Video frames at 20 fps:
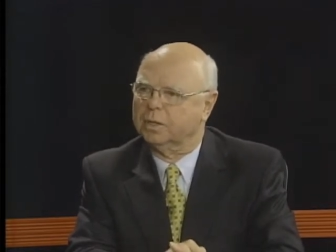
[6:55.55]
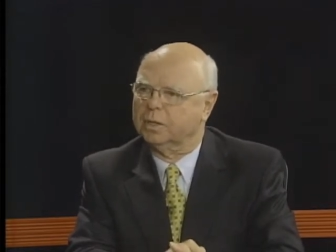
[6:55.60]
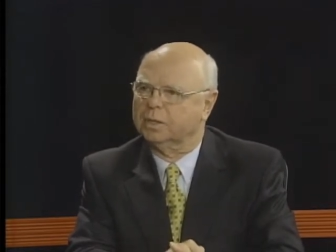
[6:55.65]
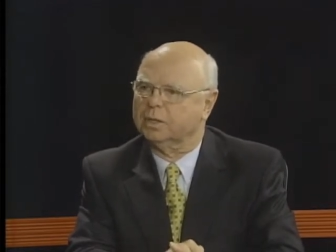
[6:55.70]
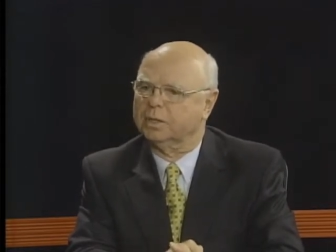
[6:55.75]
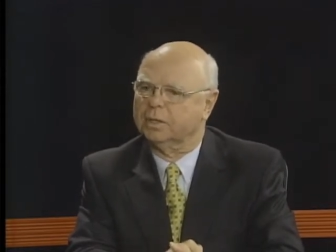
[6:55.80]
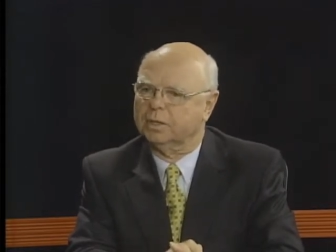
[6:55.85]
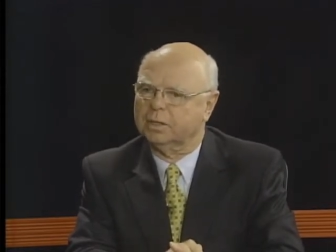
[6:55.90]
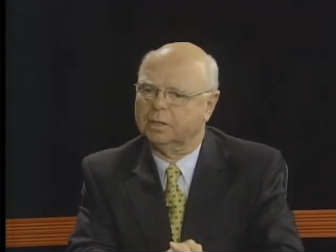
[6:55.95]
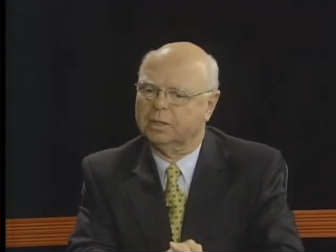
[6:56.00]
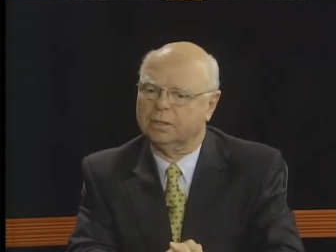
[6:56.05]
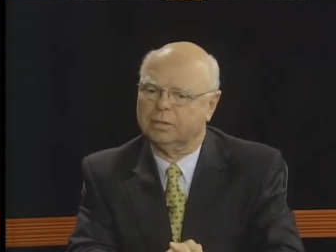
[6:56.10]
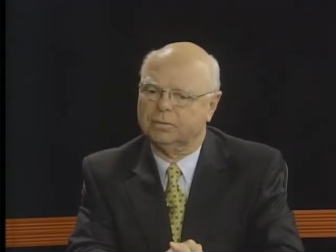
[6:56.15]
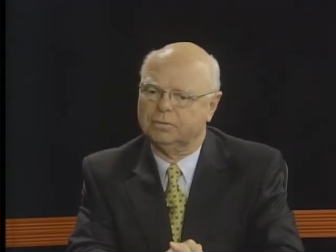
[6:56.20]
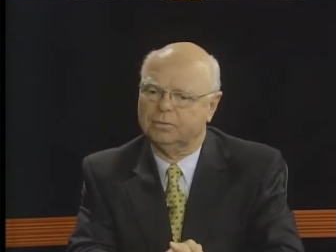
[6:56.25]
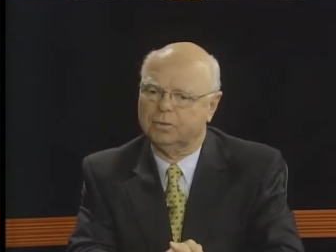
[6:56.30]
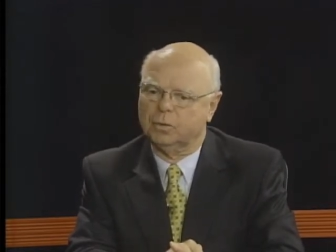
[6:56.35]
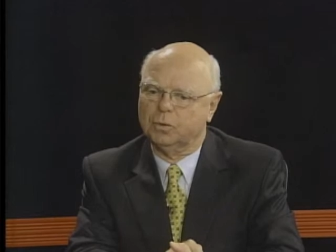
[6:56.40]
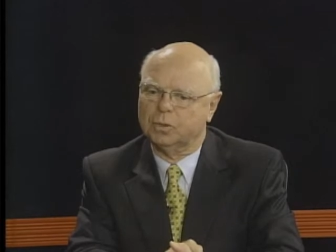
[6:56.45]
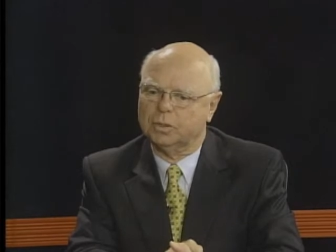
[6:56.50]
And
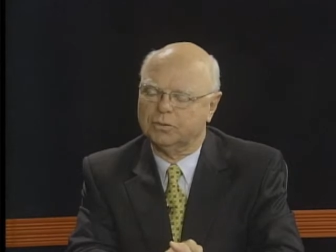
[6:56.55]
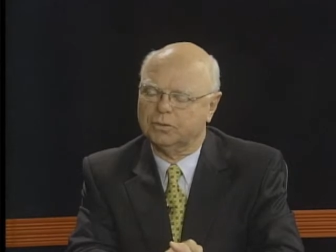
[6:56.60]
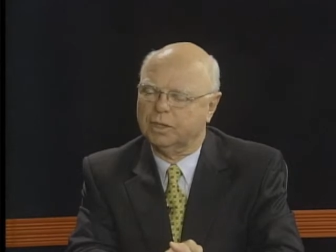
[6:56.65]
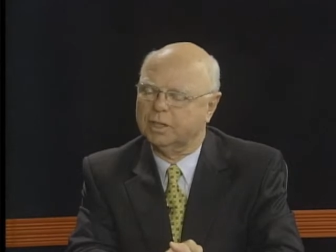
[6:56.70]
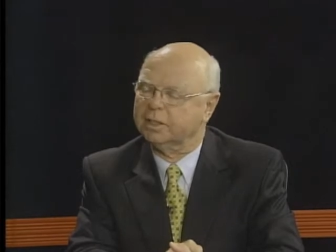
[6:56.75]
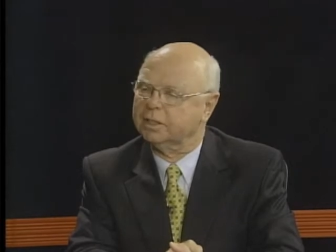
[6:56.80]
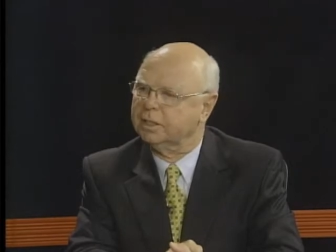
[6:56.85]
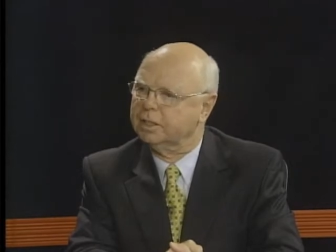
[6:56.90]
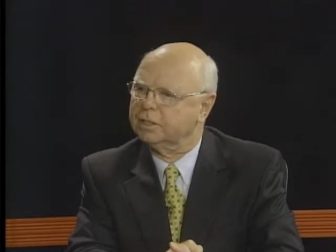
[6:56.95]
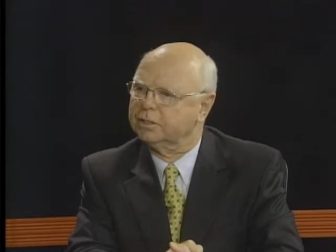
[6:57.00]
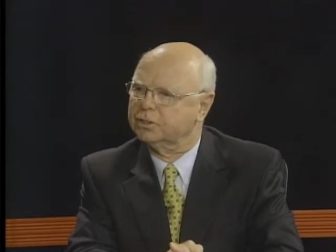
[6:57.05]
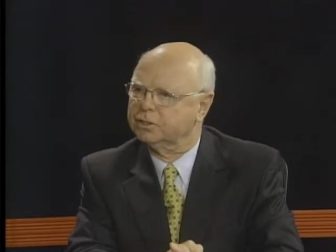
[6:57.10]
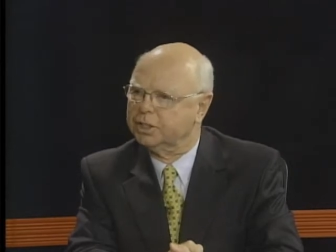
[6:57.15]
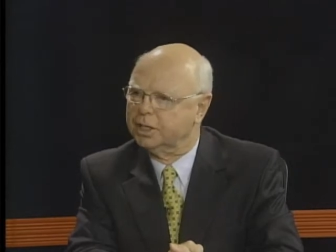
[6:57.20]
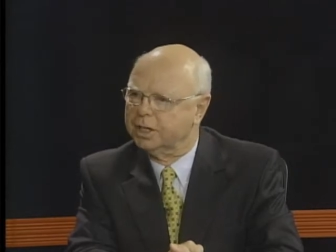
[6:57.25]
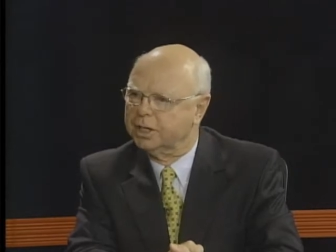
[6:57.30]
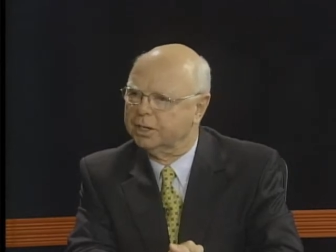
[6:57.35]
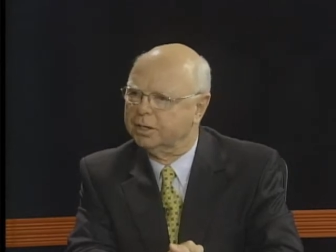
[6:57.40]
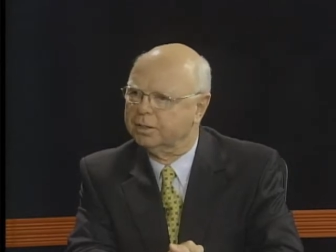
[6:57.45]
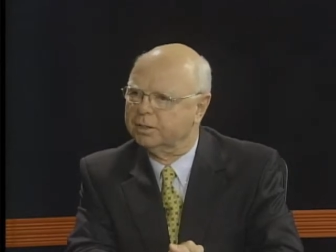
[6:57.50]
Ford has had their
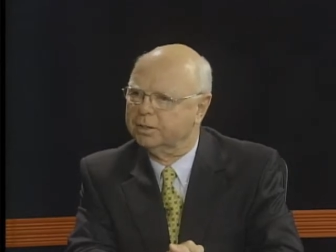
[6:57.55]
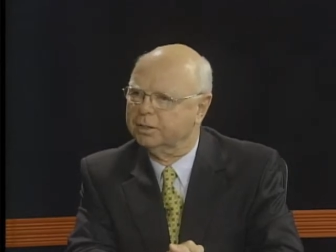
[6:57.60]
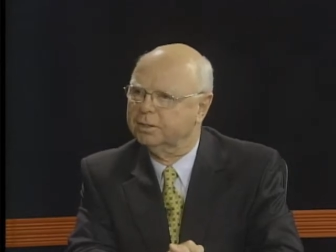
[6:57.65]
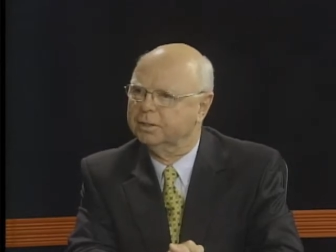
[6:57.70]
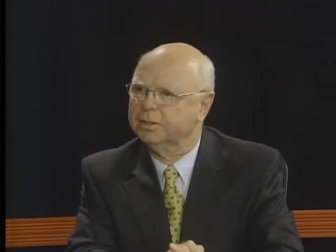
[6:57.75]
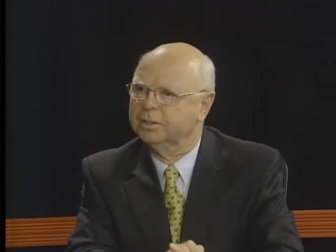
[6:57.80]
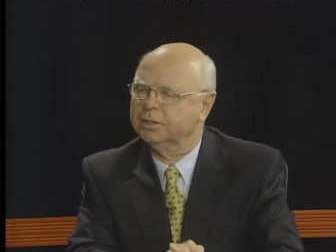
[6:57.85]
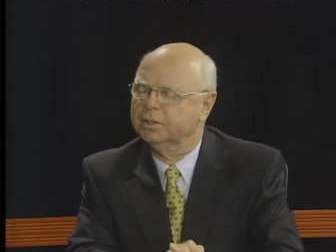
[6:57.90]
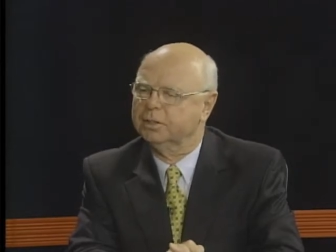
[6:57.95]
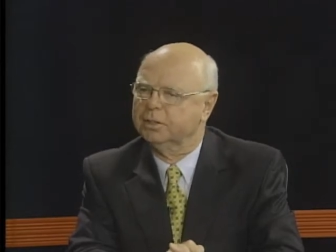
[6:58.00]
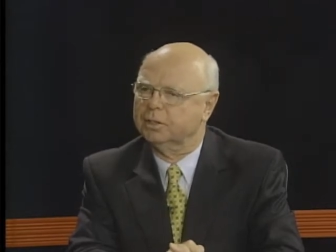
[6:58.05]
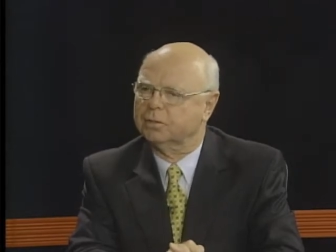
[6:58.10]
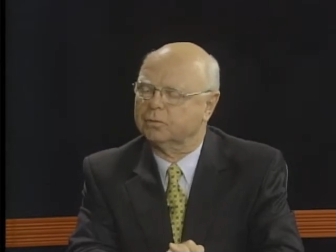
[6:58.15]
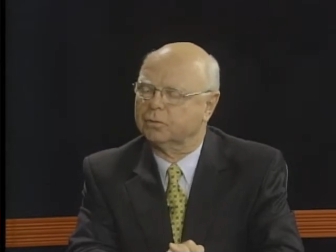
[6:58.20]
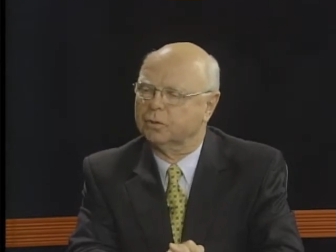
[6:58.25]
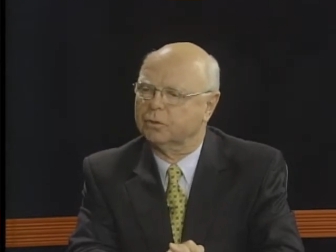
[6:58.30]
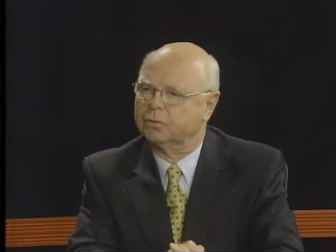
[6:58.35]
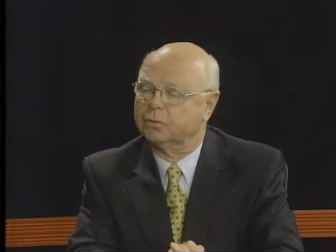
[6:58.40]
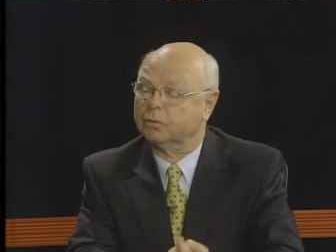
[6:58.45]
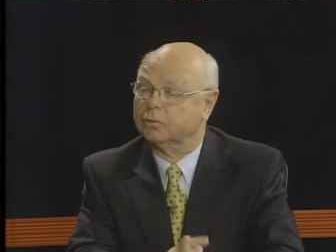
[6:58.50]
share of
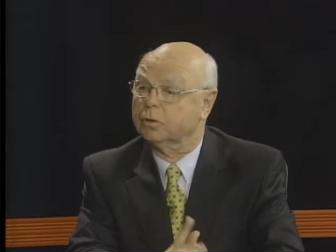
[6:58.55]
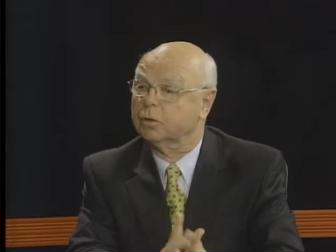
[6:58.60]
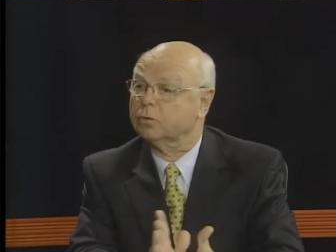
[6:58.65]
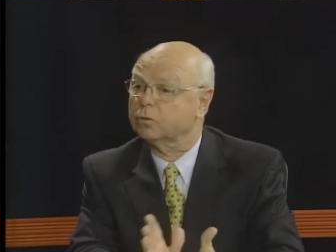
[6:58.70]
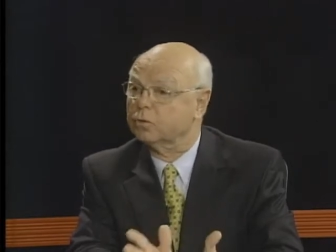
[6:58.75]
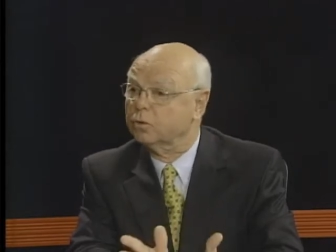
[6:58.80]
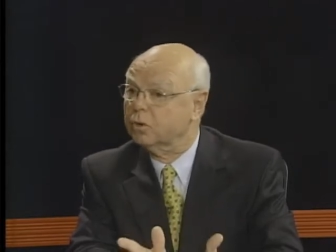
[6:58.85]
cruise control.